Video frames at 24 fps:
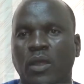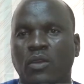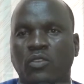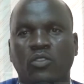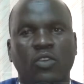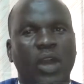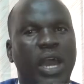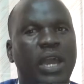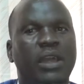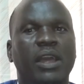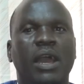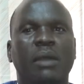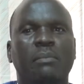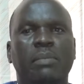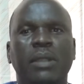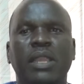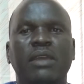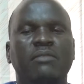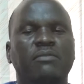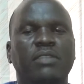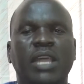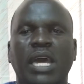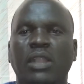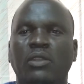So I
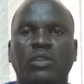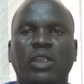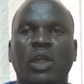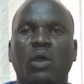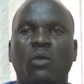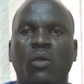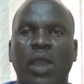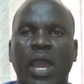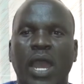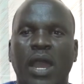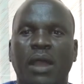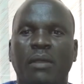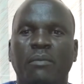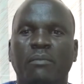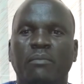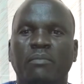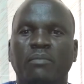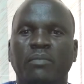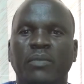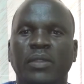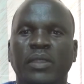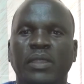believe they're not aware.